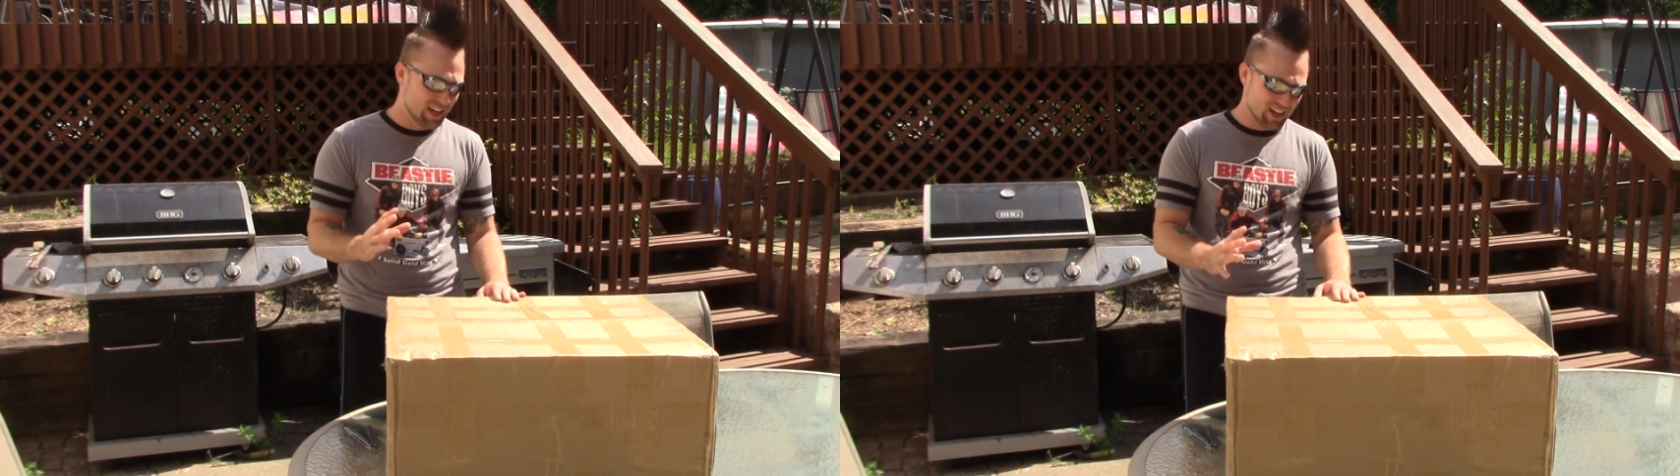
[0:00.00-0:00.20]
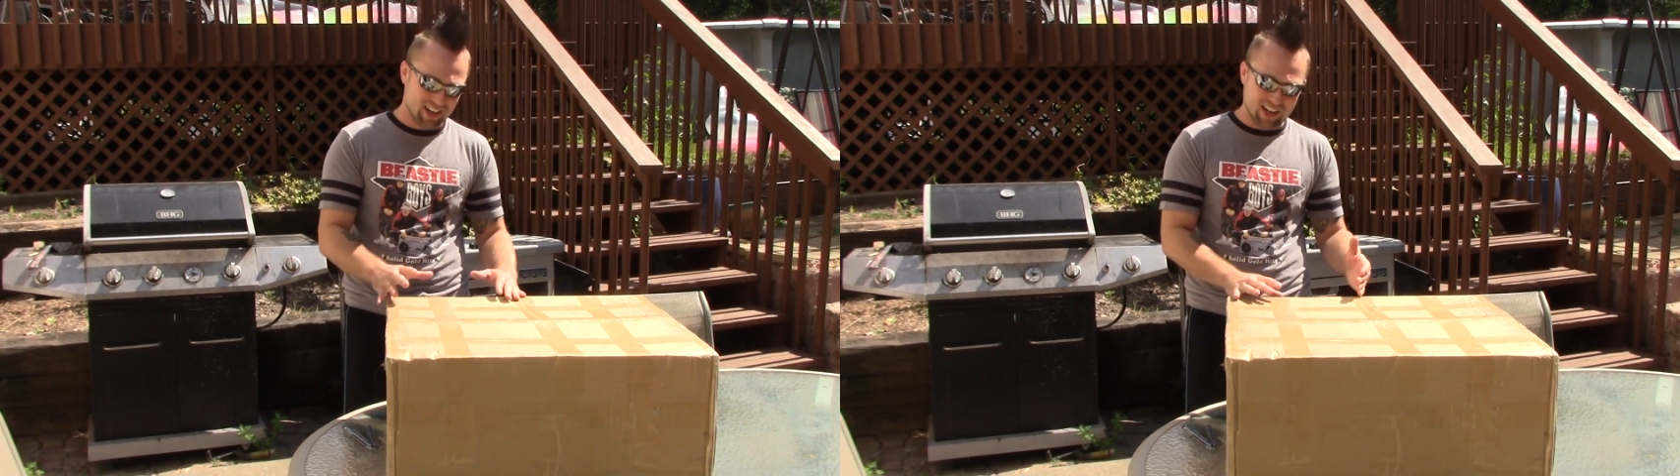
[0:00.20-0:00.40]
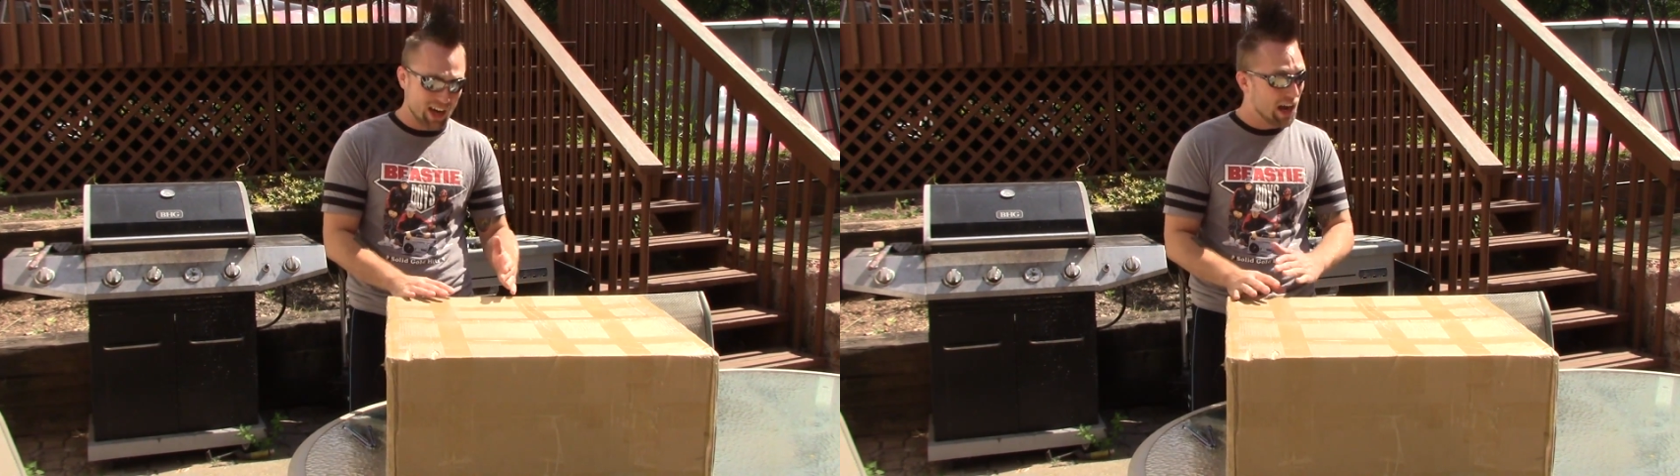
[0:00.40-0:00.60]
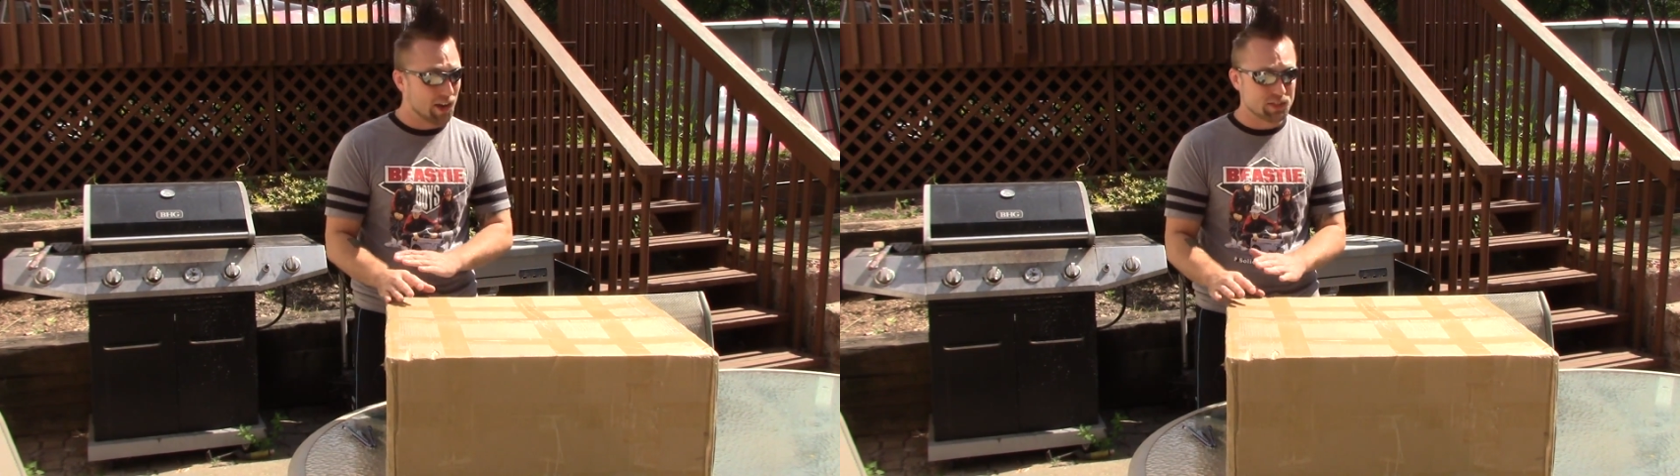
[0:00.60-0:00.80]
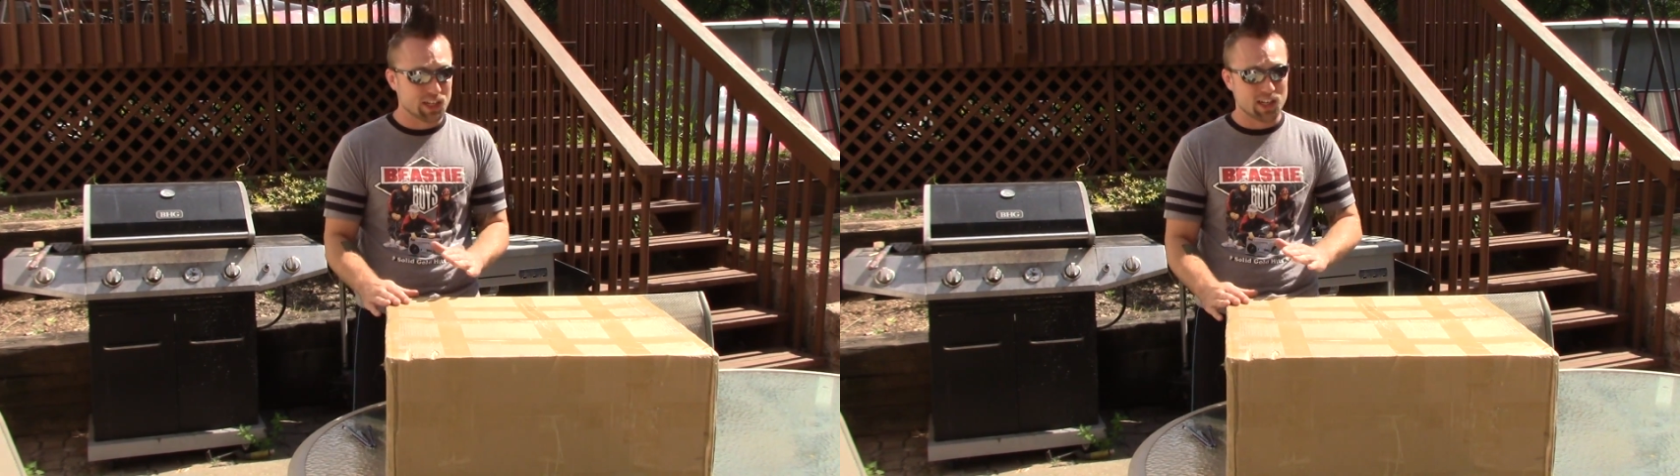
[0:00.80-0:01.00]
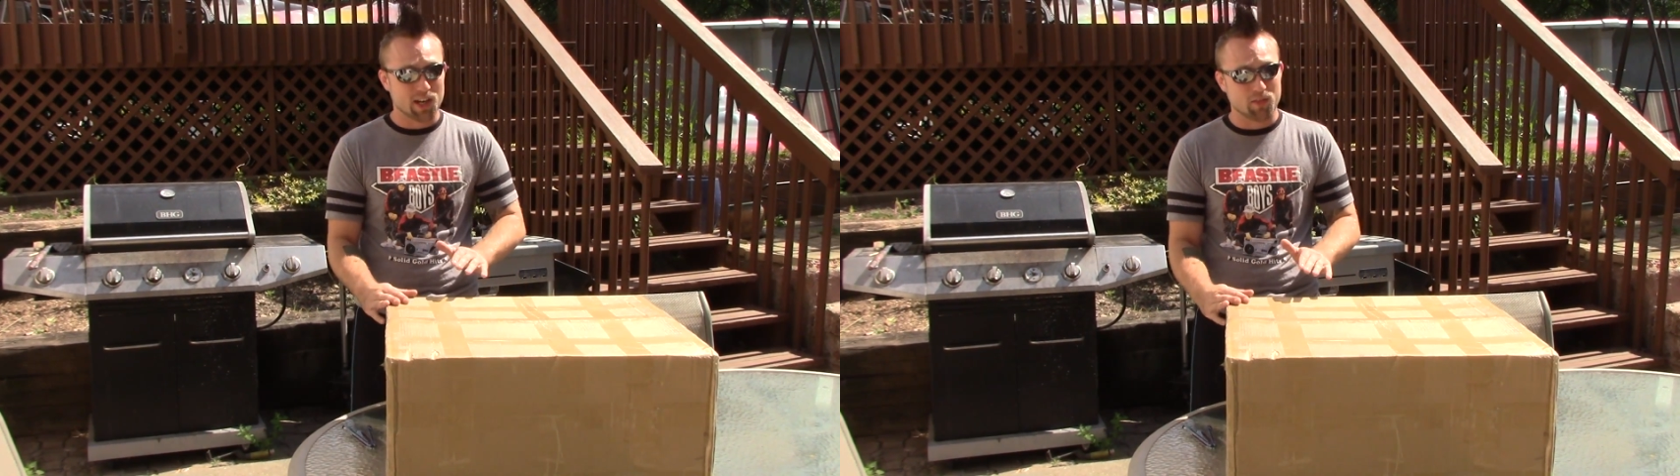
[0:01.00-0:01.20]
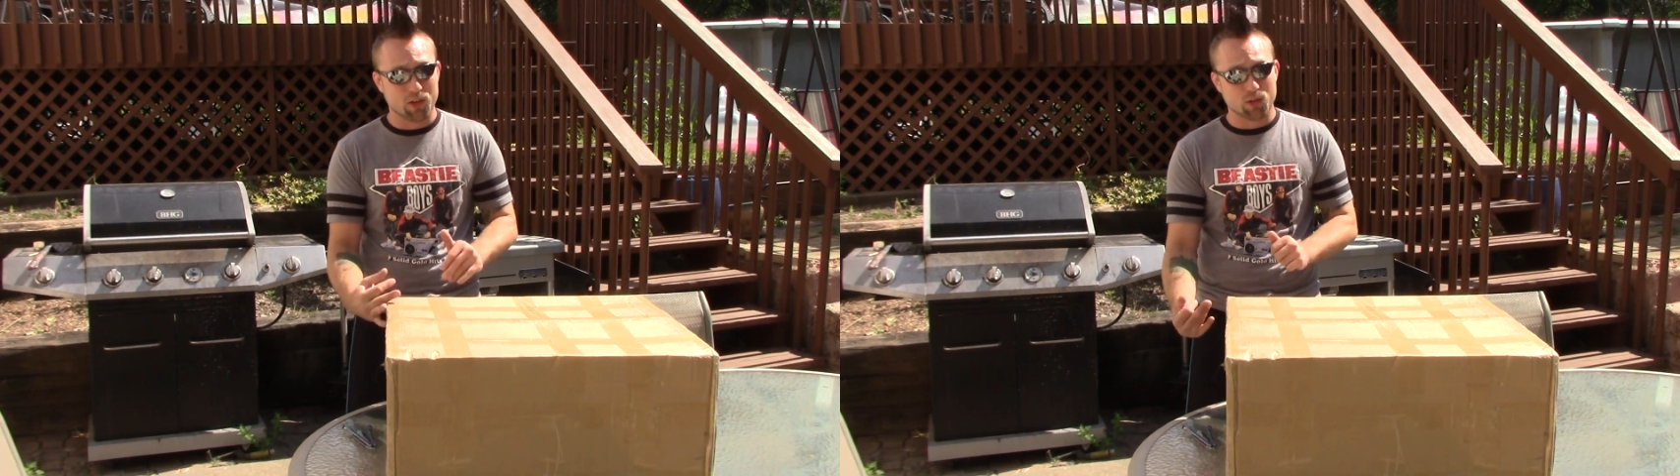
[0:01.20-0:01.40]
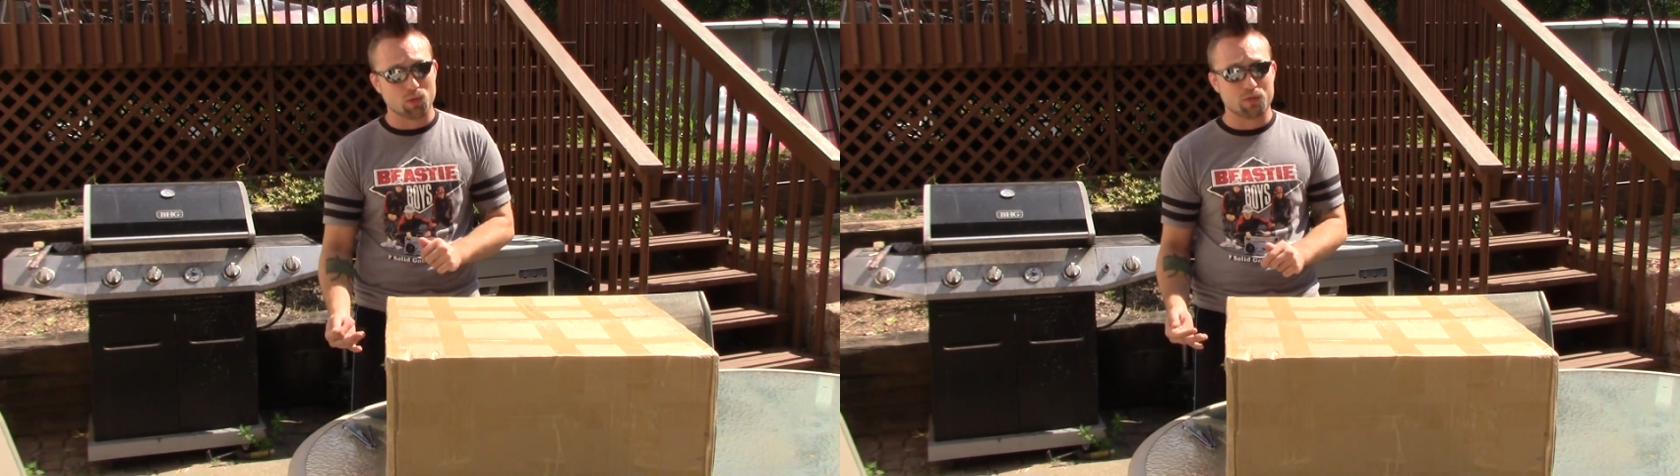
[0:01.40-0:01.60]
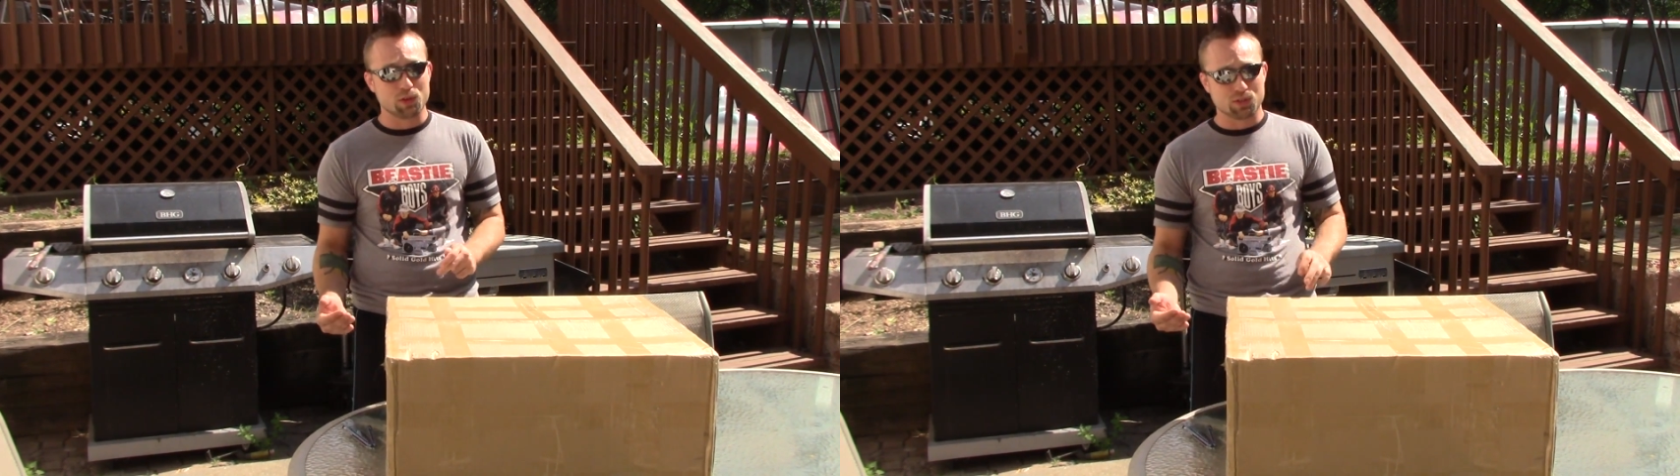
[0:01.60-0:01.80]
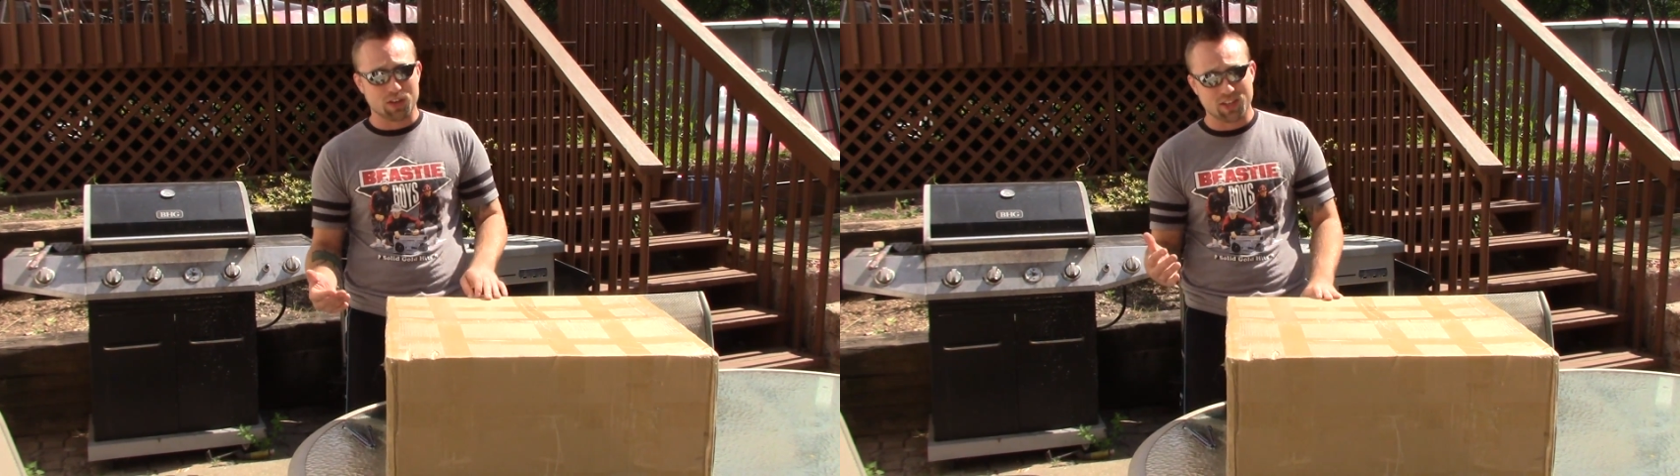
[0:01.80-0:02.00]
Uh, I've seen a lot of other
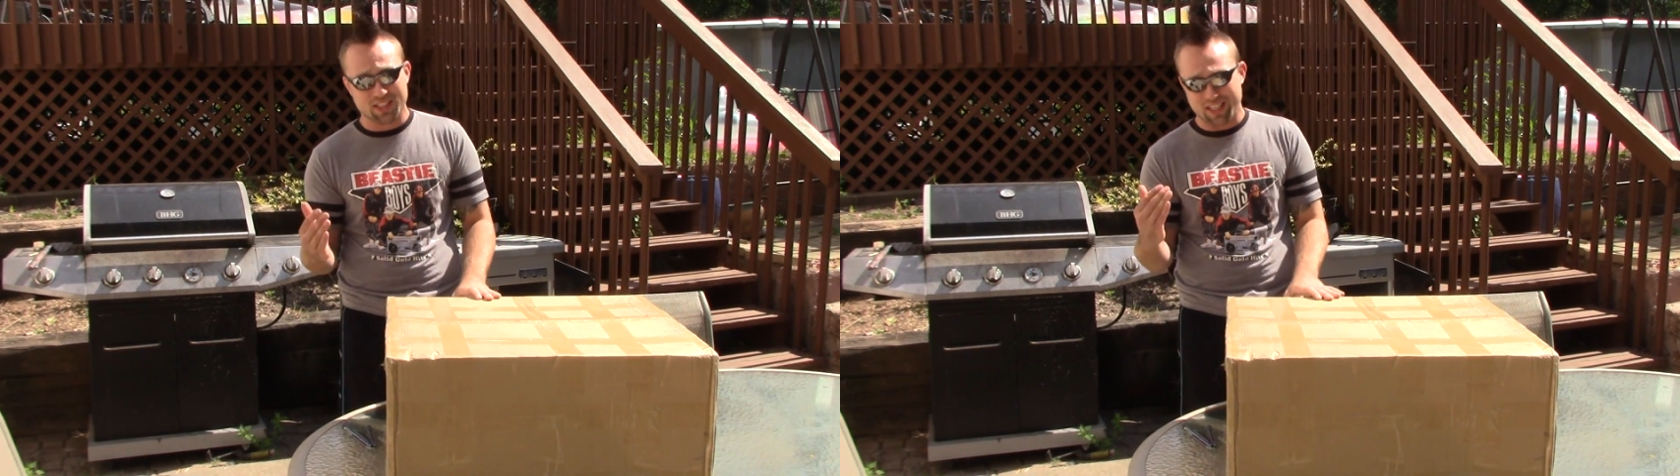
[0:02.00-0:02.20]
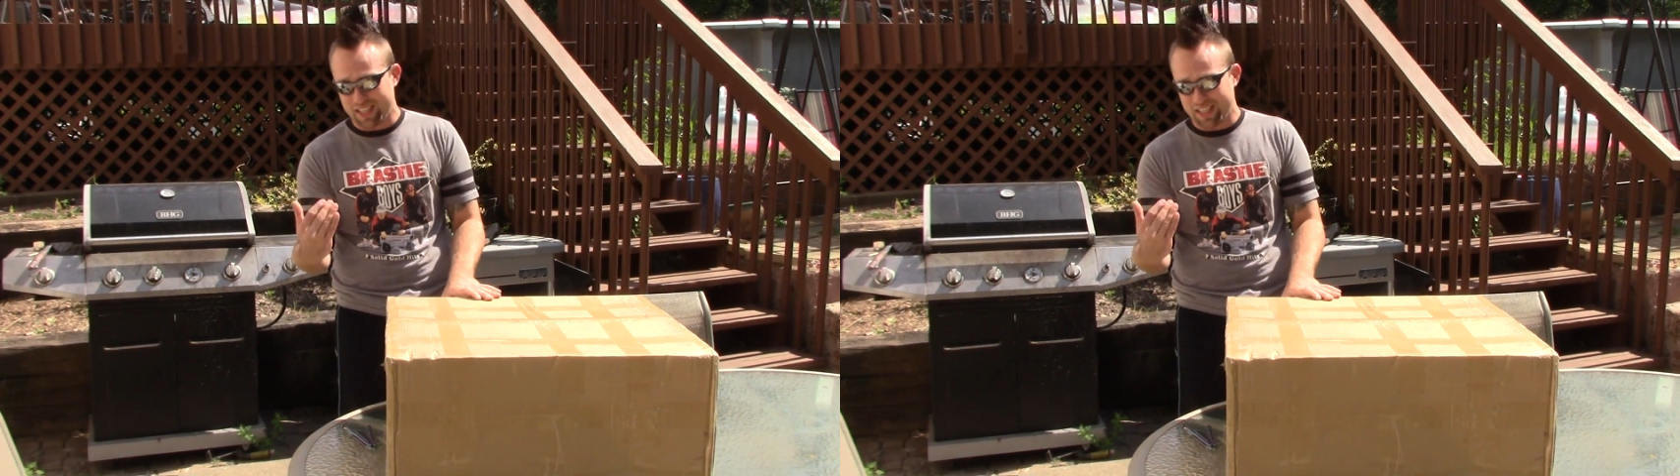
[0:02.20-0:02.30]
reviews on this.